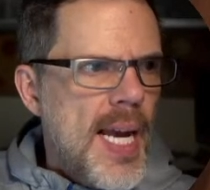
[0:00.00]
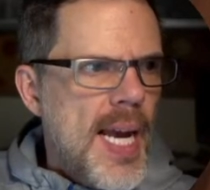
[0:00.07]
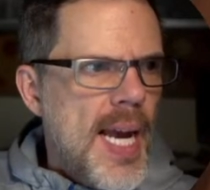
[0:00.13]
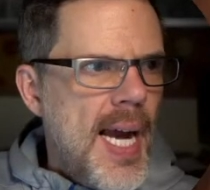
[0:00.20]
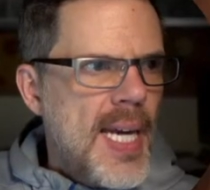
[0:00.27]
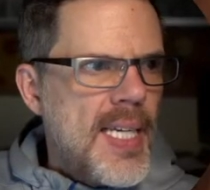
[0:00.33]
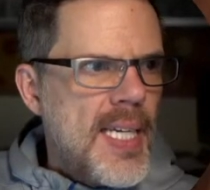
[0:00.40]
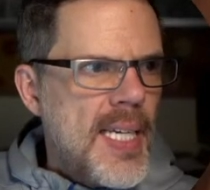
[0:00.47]

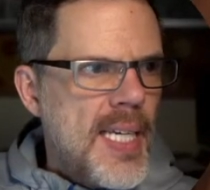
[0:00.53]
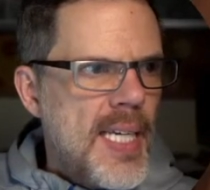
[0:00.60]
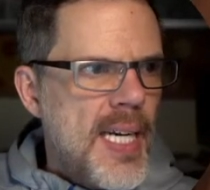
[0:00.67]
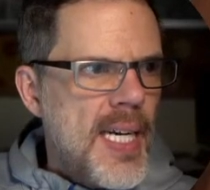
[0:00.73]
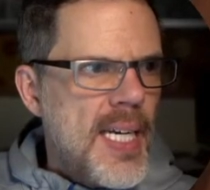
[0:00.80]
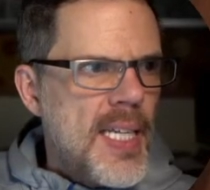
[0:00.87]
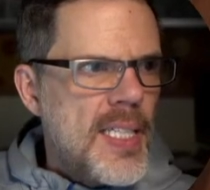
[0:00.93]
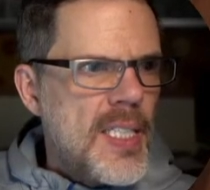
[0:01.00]
And
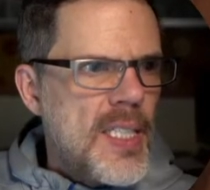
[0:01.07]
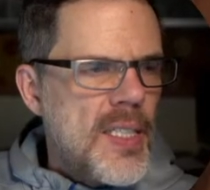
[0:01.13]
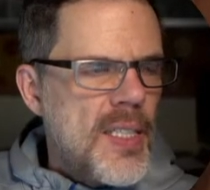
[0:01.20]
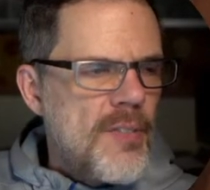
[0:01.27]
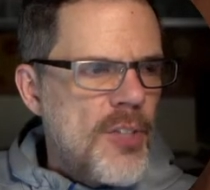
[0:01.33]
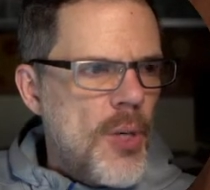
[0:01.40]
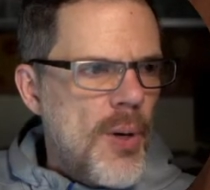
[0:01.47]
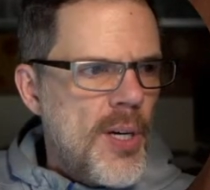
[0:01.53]

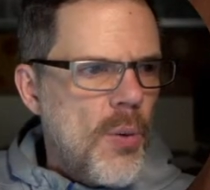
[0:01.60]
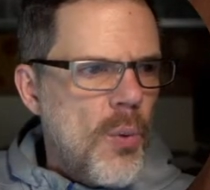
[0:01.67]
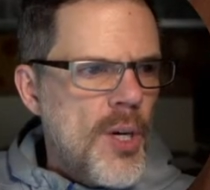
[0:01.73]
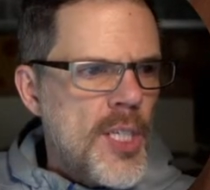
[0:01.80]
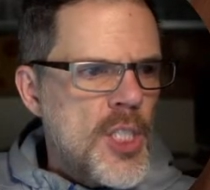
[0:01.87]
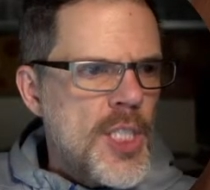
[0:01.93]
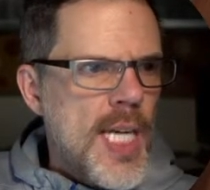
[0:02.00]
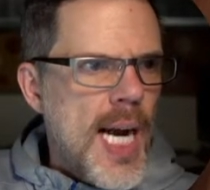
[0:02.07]
if you go into
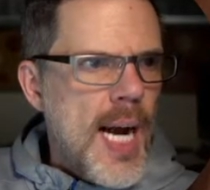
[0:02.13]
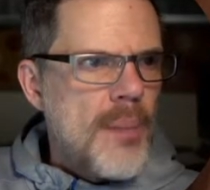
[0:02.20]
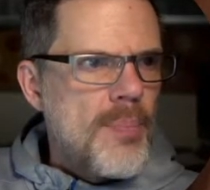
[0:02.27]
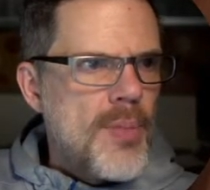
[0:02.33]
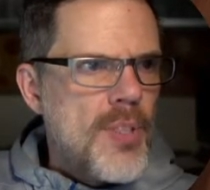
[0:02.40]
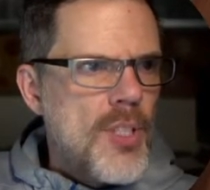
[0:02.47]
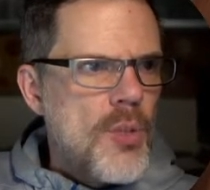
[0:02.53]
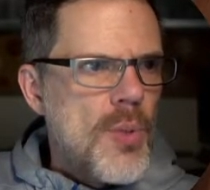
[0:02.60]

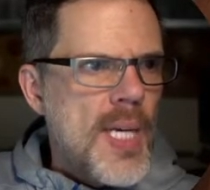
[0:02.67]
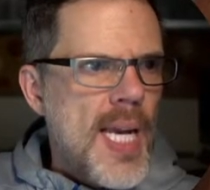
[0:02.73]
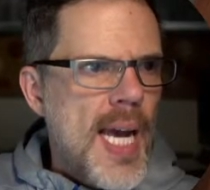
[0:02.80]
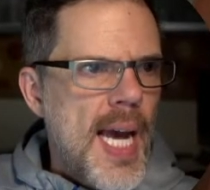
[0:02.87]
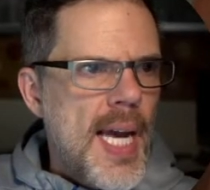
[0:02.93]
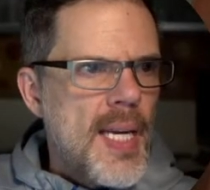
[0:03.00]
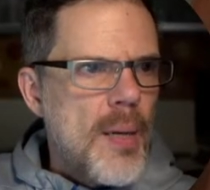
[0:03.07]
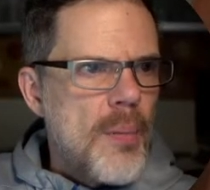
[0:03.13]
workshop, you
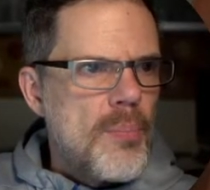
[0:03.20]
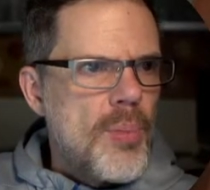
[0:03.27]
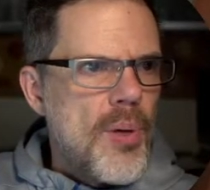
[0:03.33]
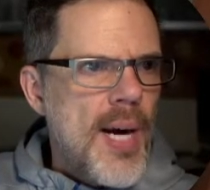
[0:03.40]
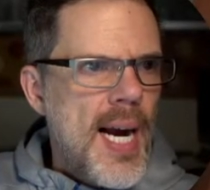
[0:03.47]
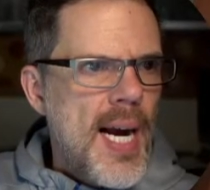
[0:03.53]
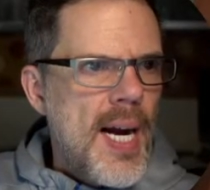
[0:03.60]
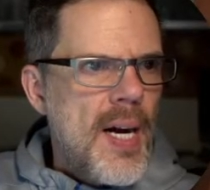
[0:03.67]
can
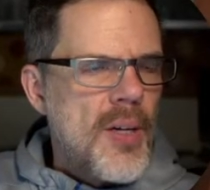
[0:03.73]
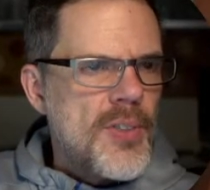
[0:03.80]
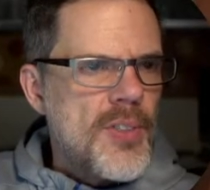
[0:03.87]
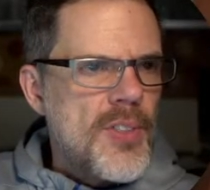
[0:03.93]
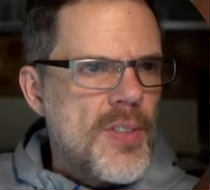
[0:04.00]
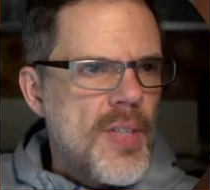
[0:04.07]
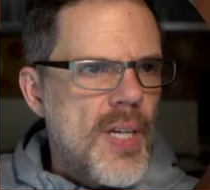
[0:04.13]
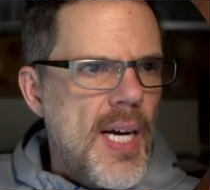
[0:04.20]

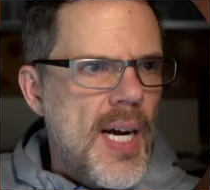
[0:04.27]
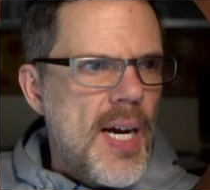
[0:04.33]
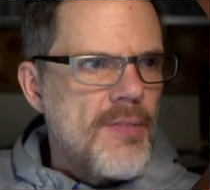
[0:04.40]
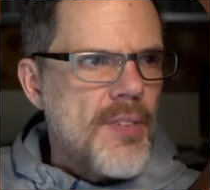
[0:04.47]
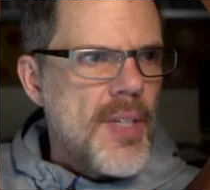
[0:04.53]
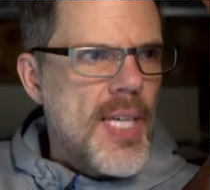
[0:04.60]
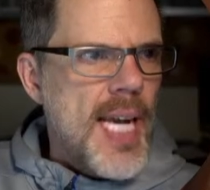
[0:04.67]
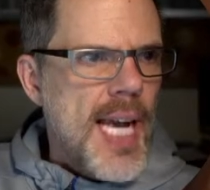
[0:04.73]
browse
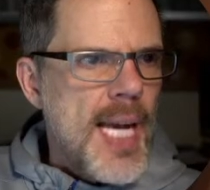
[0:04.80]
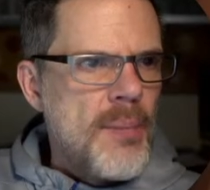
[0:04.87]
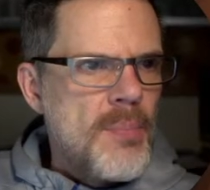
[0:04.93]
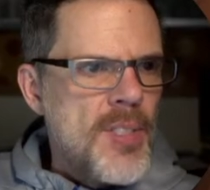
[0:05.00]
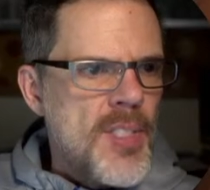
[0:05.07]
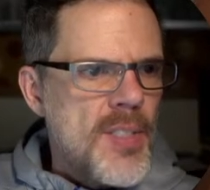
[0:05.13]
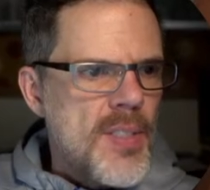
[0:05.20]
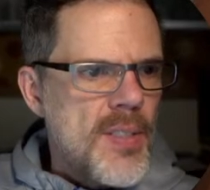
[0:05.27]
for
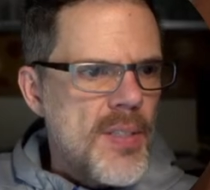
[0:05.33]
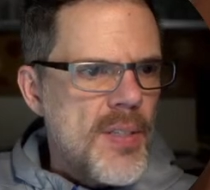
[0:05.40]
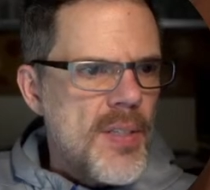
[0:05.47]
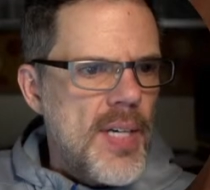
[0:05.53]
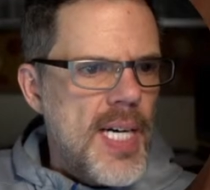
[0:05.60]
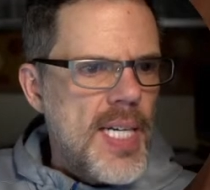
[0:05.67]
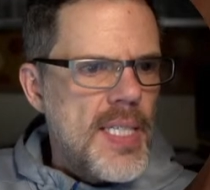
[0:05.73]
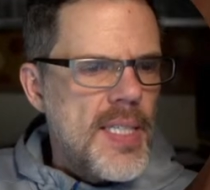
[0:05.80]
games,
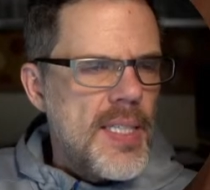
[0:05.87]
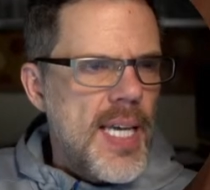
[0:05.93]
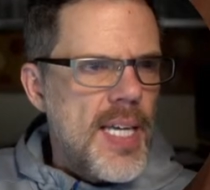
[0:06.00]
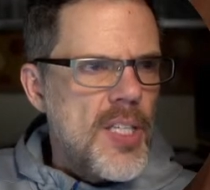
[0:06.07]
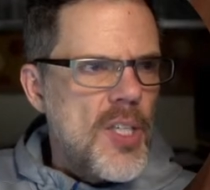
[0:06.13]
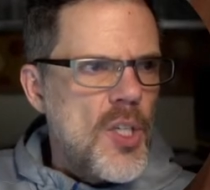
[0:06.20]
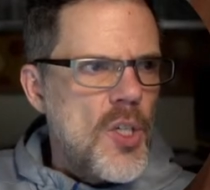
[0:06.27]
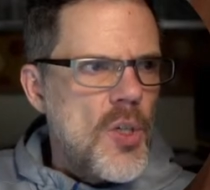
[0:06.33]
right,
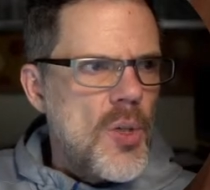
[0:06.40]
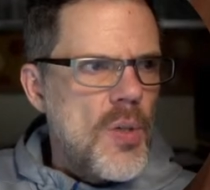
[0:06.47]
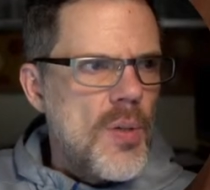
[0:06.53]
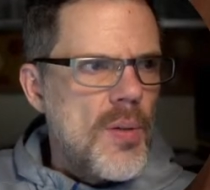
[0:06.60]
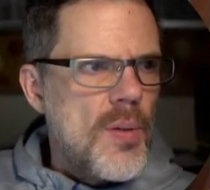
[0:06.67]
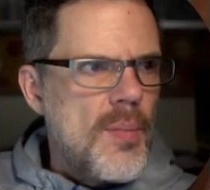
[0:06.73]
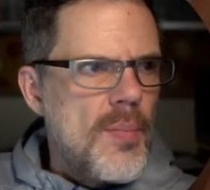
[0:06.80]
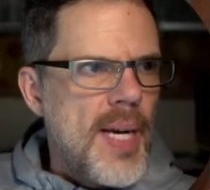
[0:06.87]
that
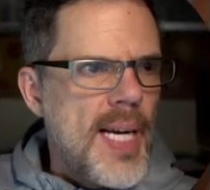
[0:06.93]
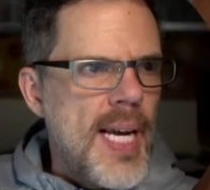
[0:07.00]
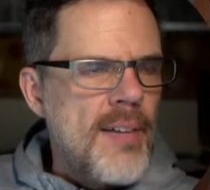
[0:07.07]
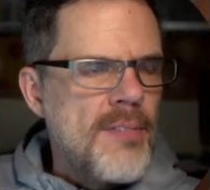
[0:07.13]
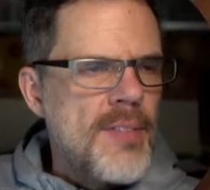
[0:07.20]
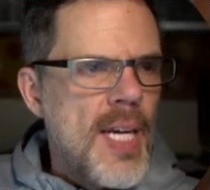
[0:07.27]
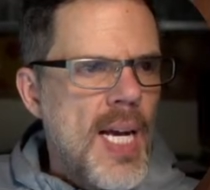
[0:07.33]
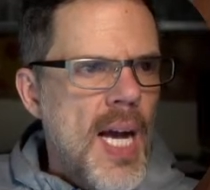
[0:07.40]
you might
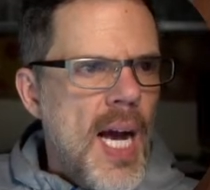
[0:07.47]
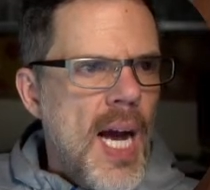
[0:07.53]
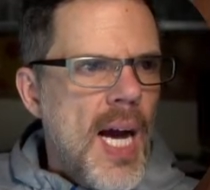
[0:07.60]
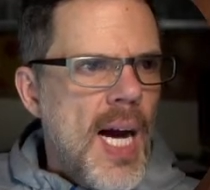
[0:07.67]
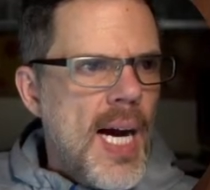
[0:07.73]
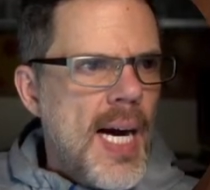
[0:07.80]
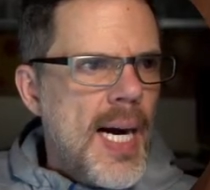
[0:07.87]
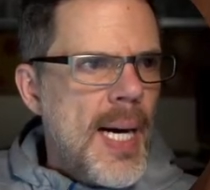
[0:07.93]
have.
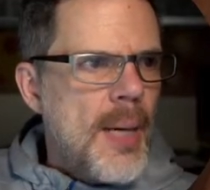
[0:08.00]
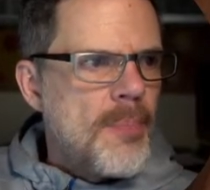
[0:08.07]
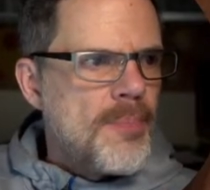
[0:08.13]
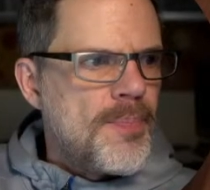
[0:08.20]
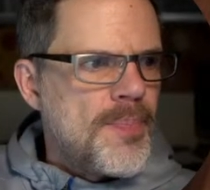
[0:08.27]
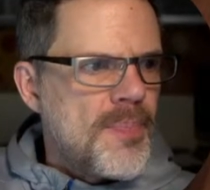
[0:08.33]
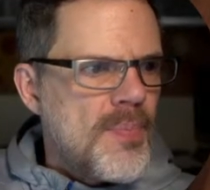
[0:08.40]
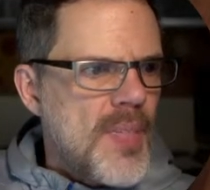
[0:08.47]

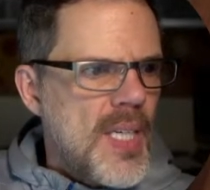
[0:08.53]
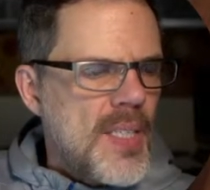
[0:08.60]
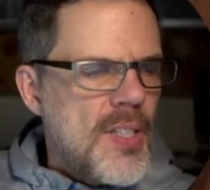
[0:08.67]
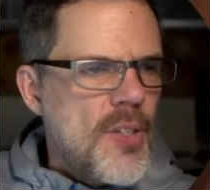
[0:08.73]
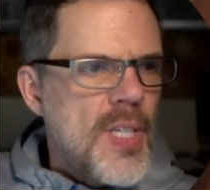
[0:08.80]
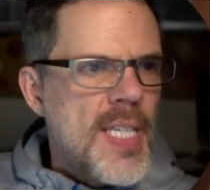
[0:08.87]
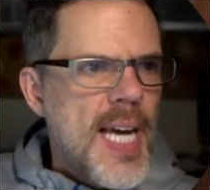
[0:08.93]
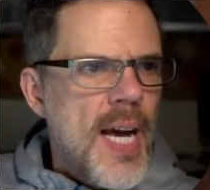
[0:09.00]

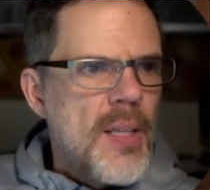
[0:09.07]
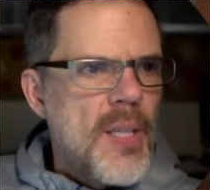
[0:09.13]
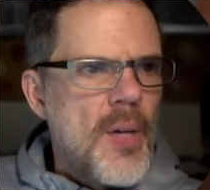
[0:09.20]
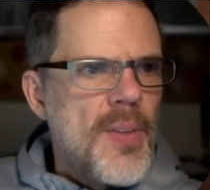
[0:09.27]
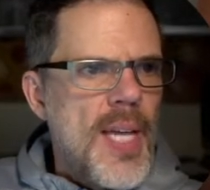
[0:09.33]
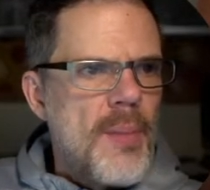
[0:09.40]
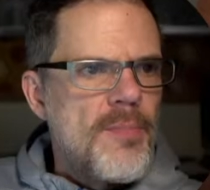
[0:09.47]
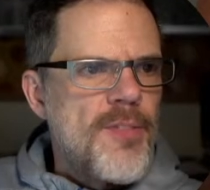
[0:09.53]
You can
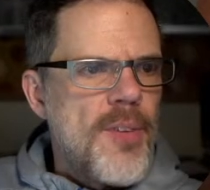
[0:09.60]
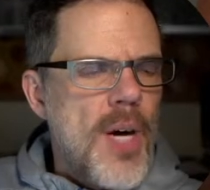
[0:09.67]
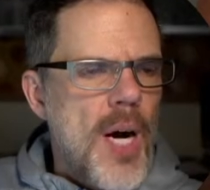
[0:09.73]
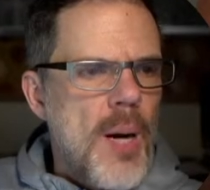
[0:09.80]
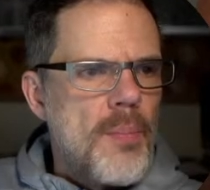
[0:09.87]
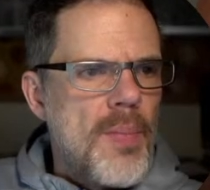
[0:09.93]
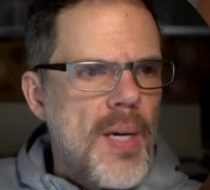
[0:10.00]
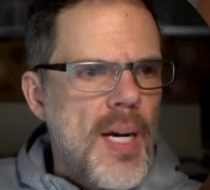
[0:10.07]
download them
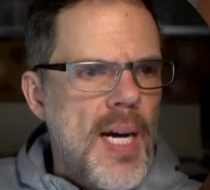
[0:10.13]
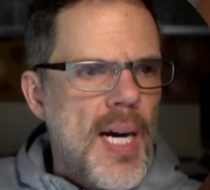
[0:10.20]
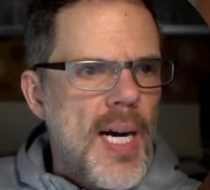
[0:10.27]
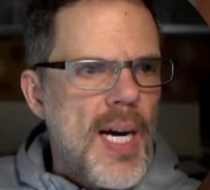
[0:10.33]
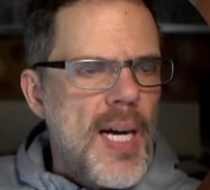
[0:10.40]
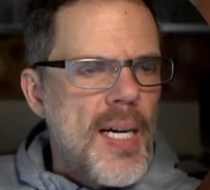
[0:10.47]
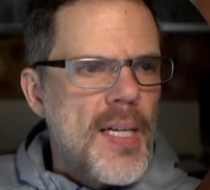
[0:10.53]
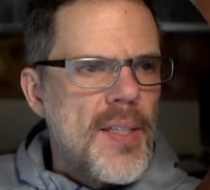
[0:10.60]
from
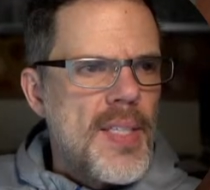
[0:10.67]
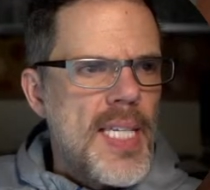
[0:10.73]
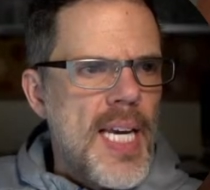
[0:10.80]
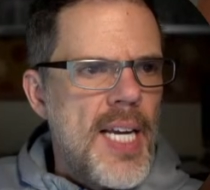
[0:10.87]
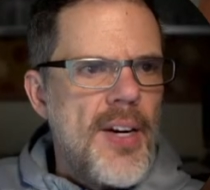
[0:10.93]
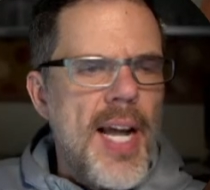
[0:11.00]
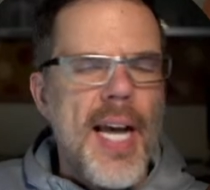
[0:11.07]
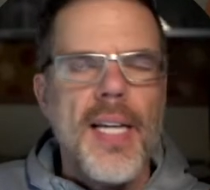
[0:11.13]

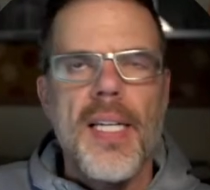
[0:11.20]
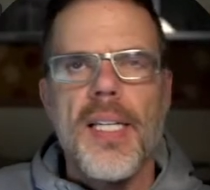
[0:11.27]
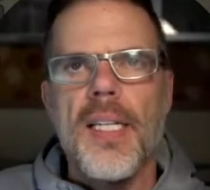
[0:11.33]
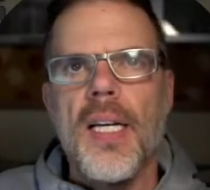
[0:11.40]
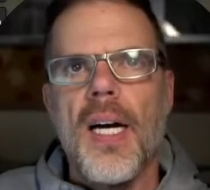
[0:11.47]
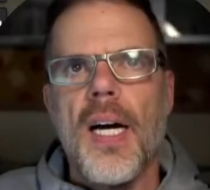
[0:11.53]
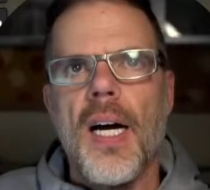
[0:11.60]
the internet.